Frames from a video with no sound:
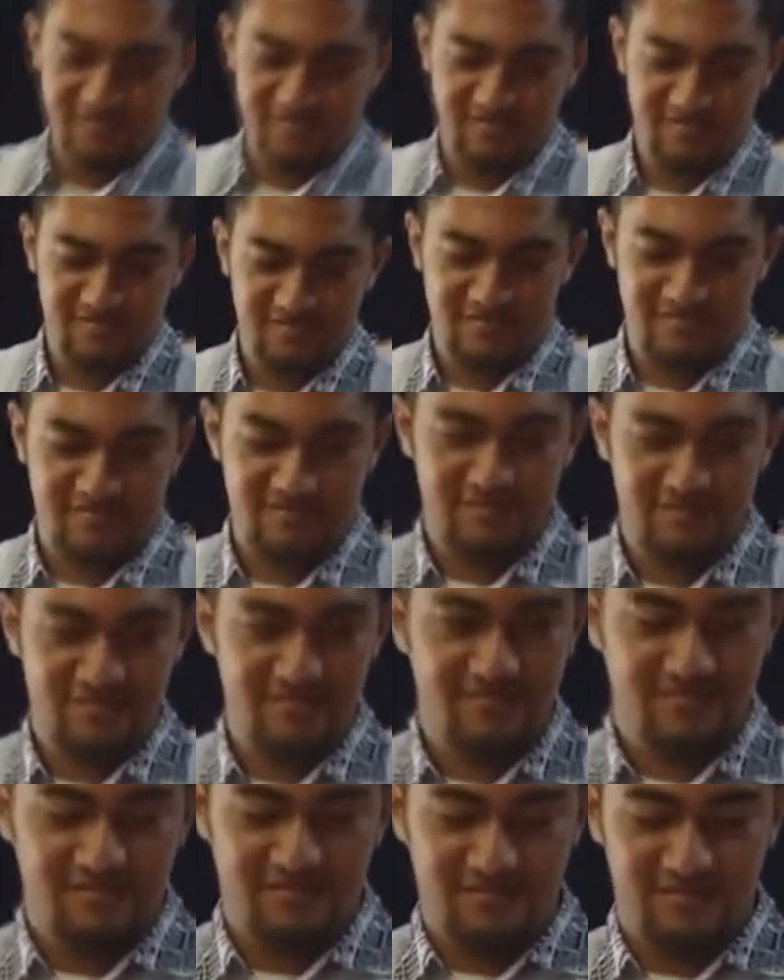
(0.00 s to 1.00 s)
Uh, and it
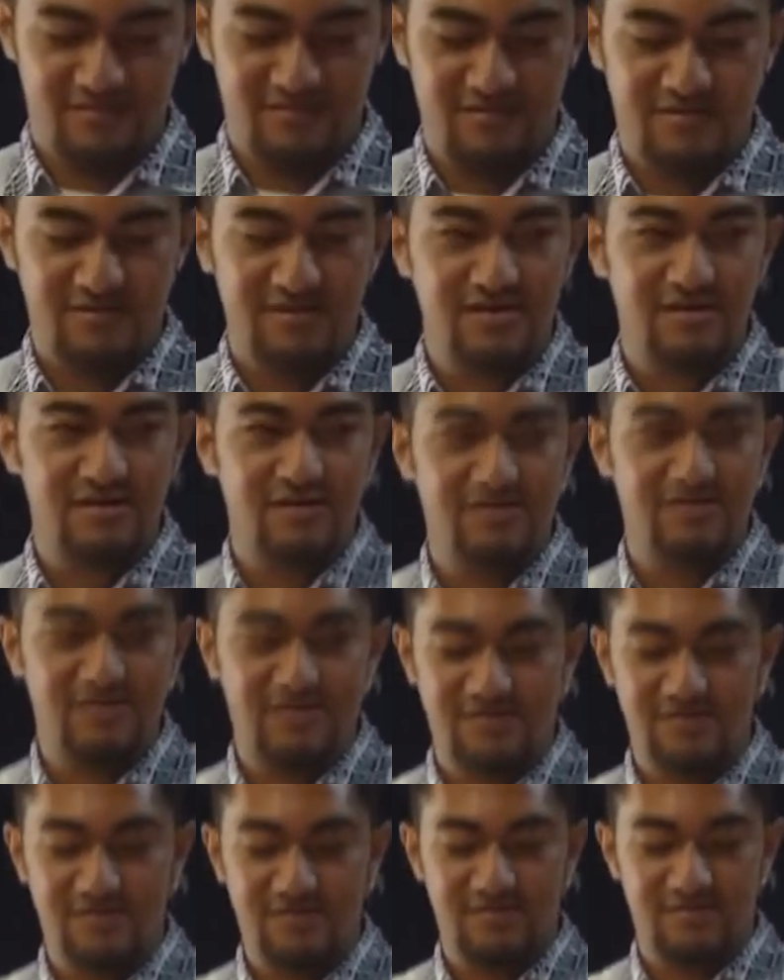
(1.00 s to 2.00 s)
sounds like your family did
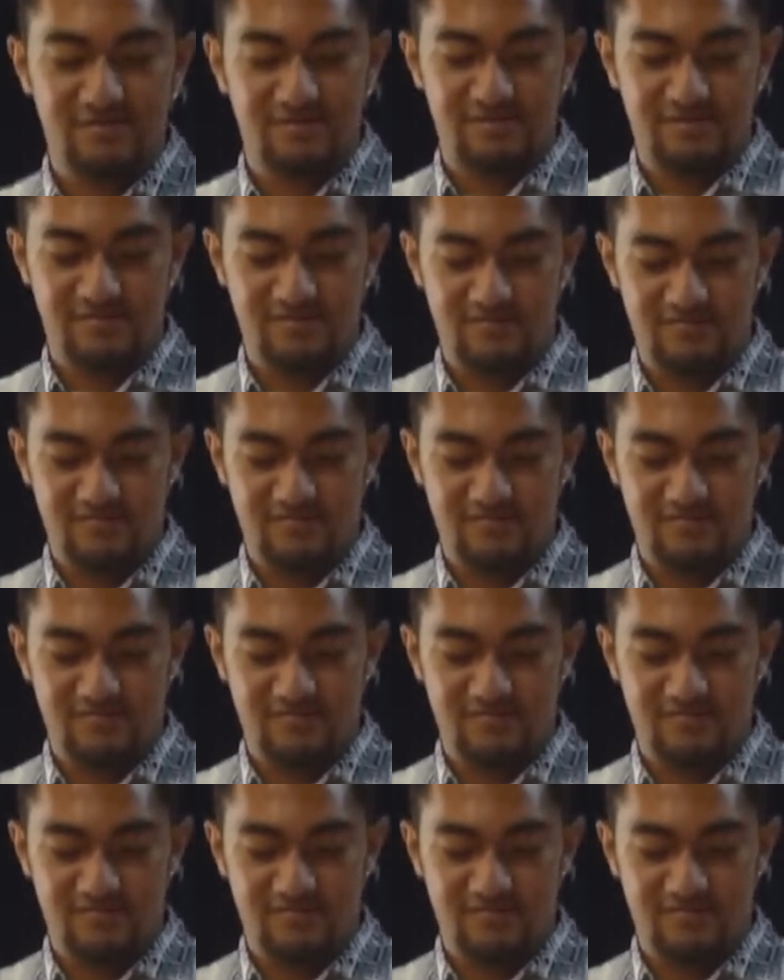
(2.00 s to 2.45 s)
support you in